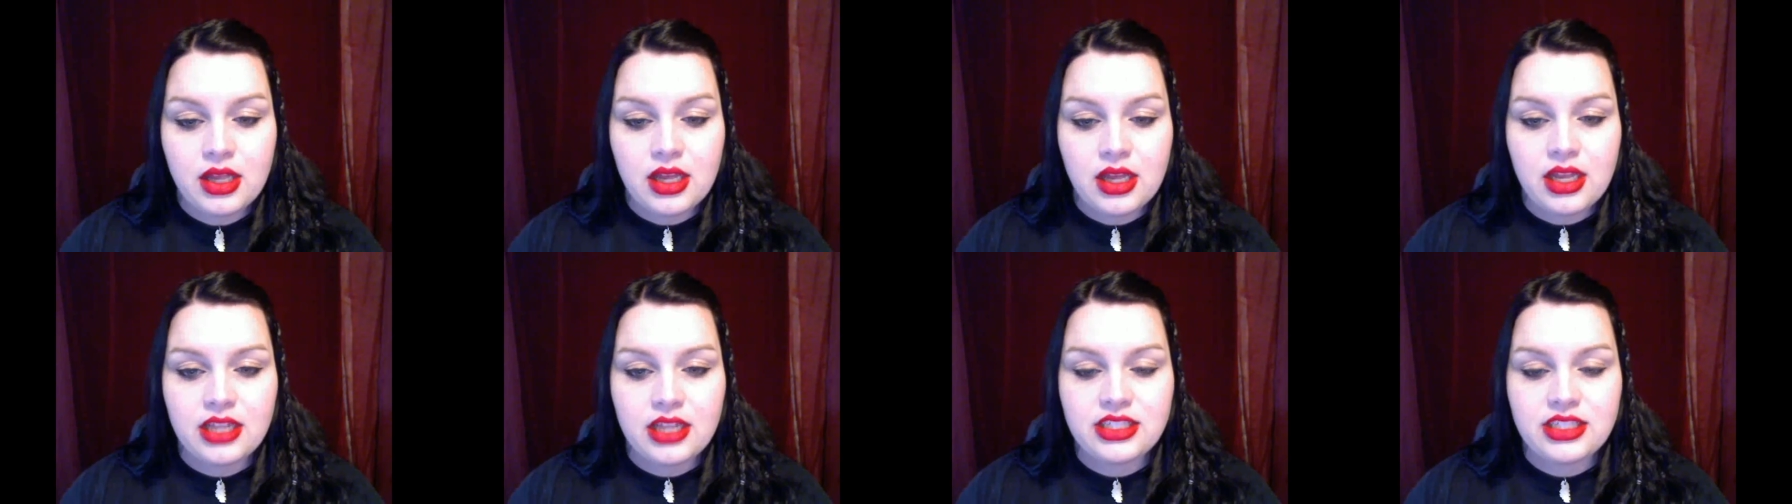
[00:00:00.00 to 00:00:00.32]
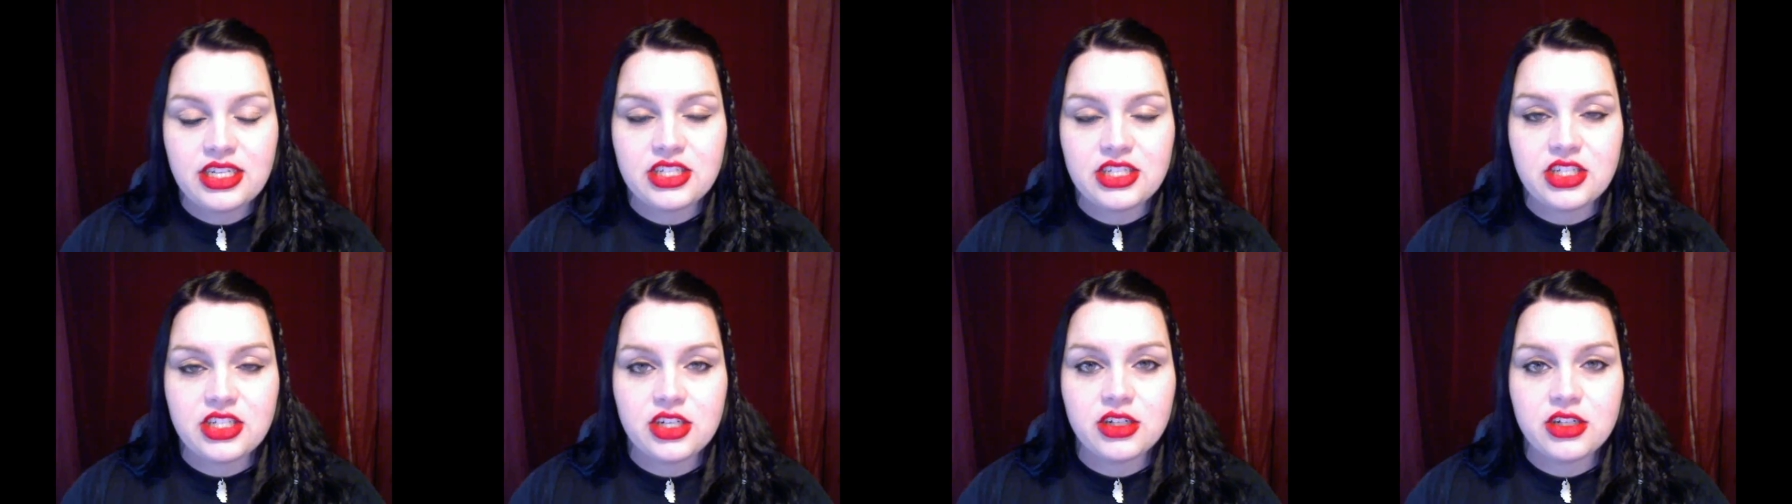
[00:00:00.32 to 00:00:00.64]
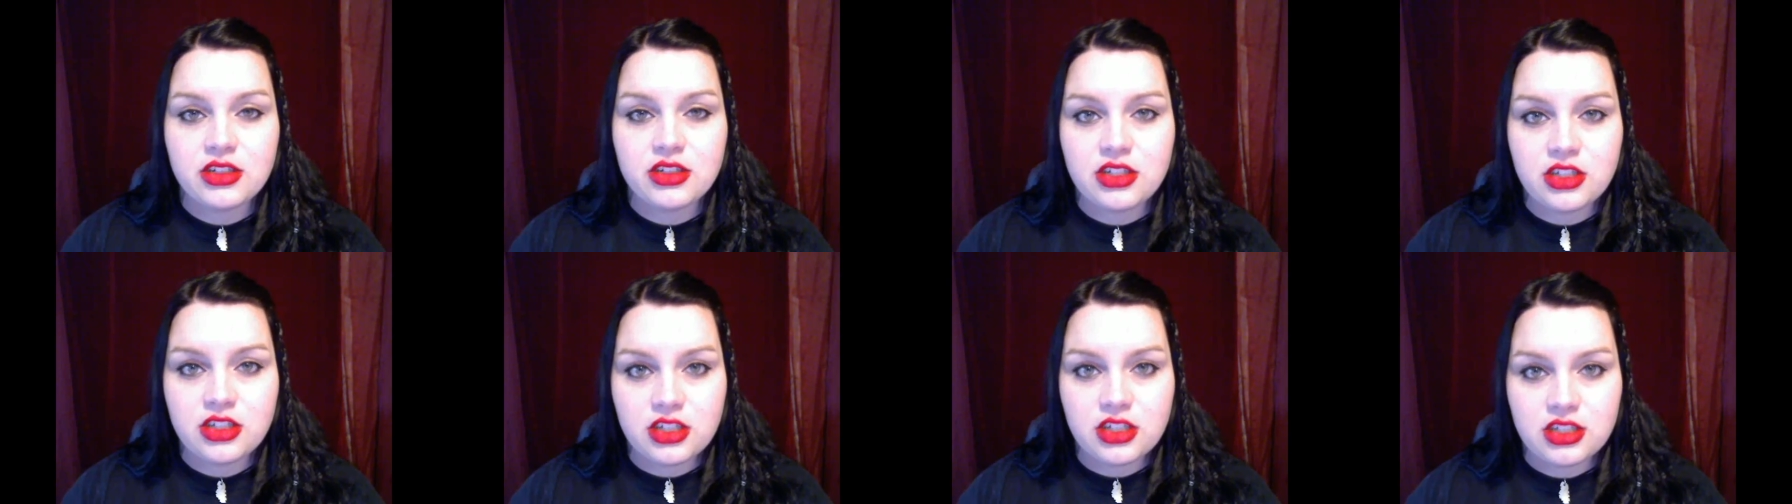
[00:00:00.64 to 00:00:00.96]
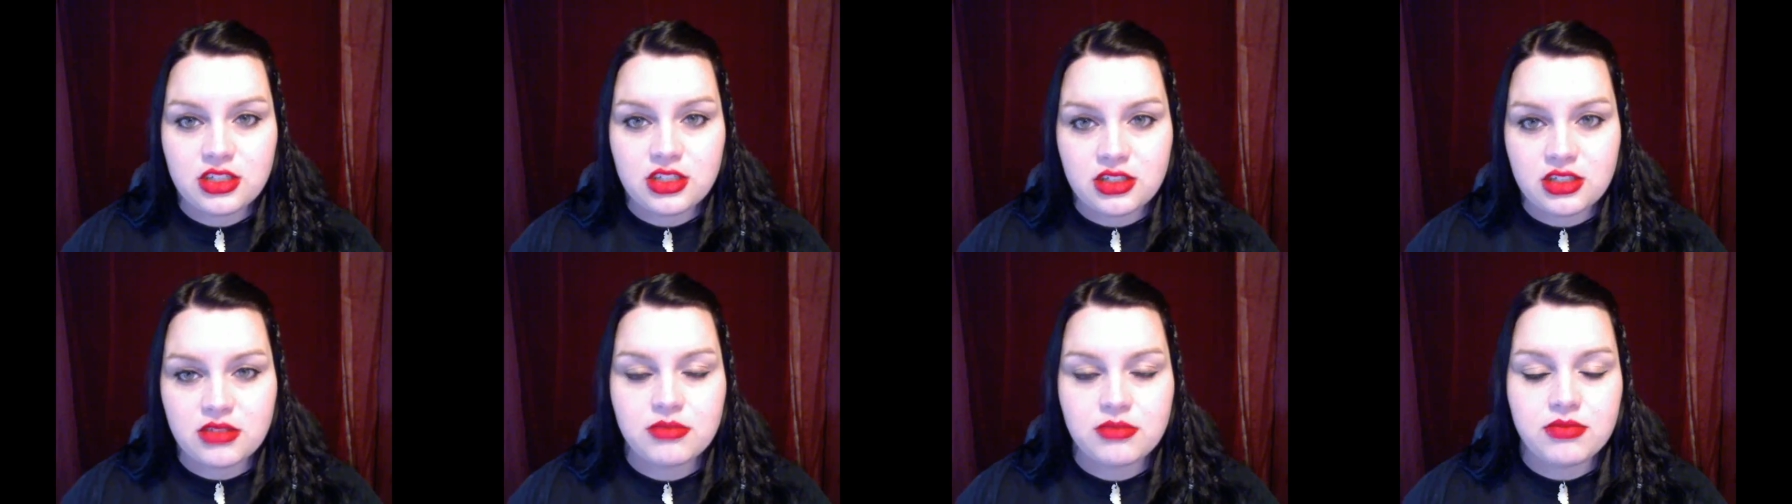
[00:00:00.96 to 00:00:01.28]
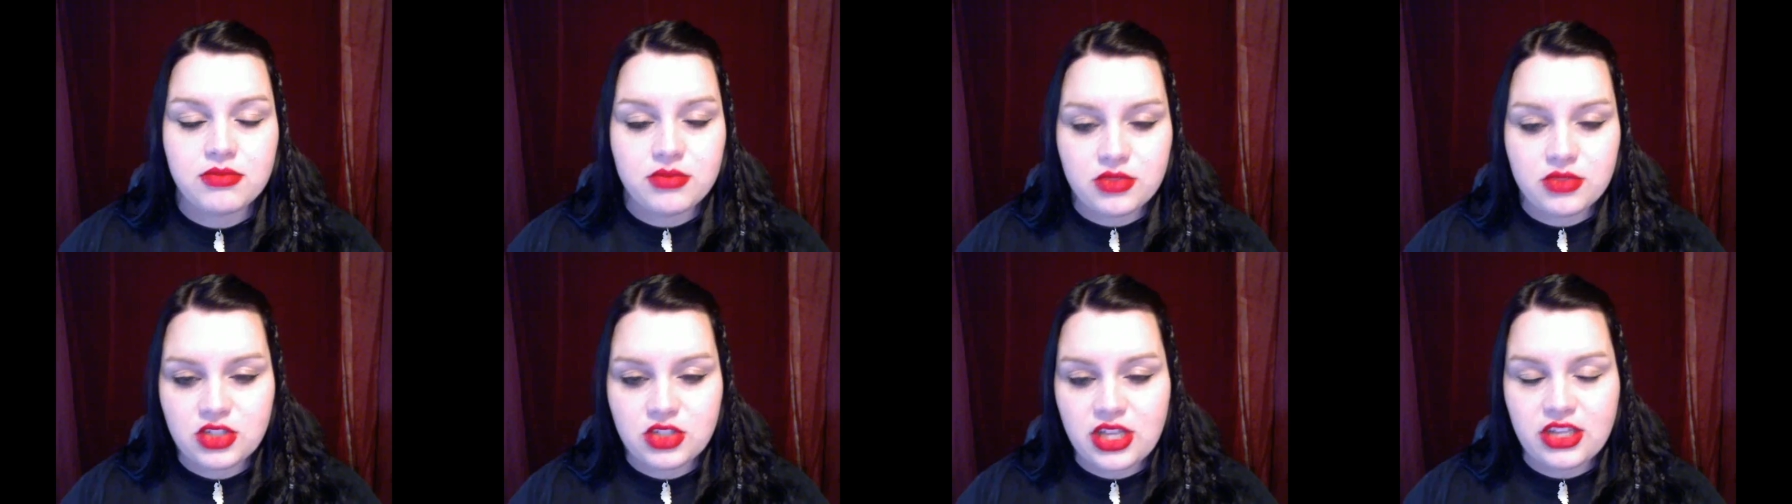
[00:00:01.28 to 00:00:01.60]
It's easier to just
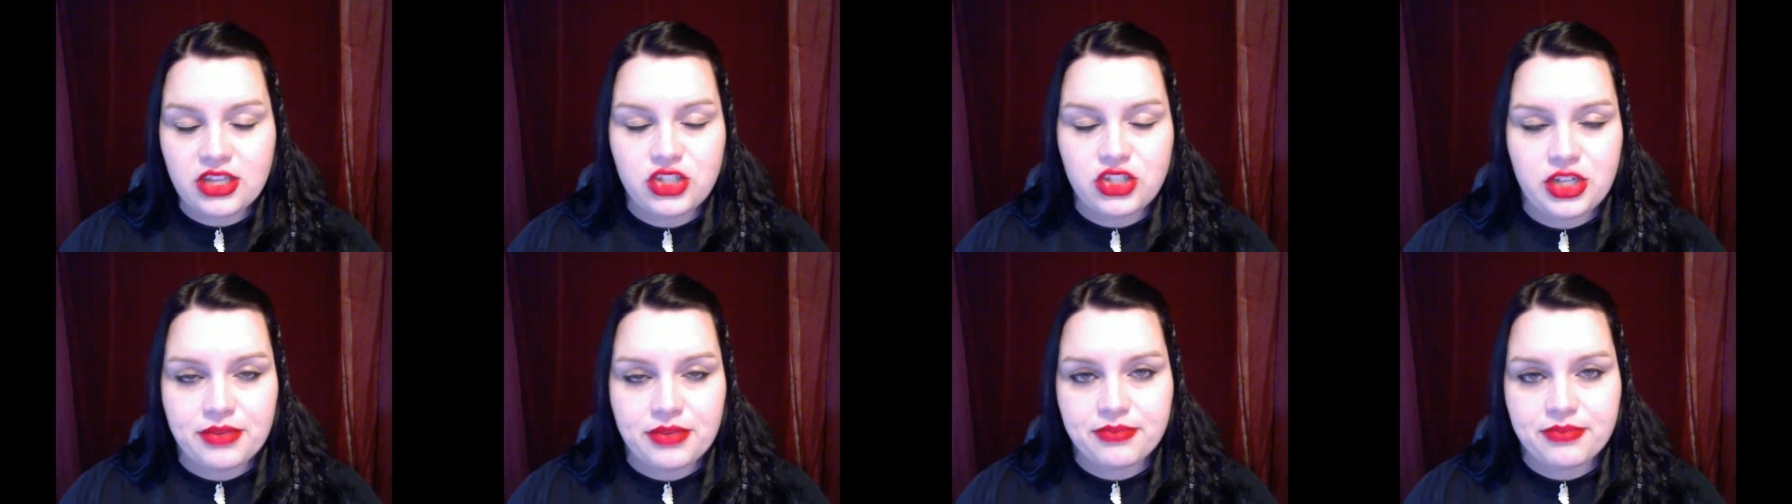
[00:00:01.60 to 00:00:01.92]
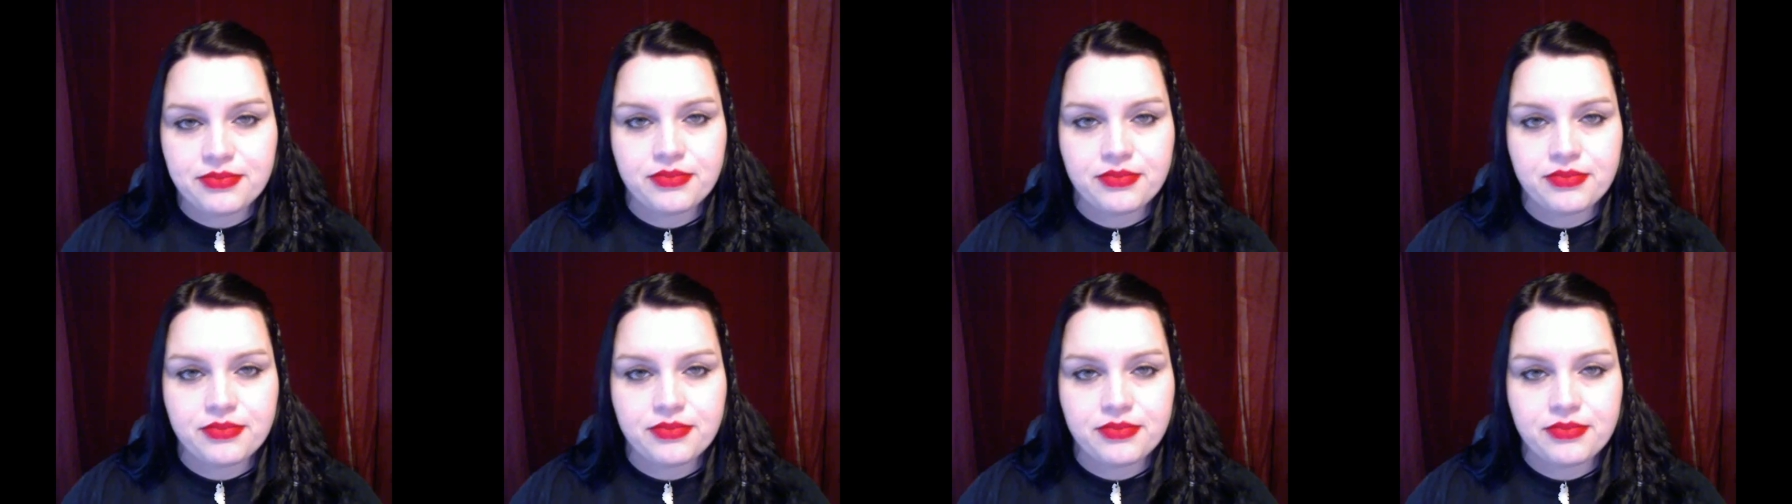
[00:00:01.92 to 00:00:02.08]
say she.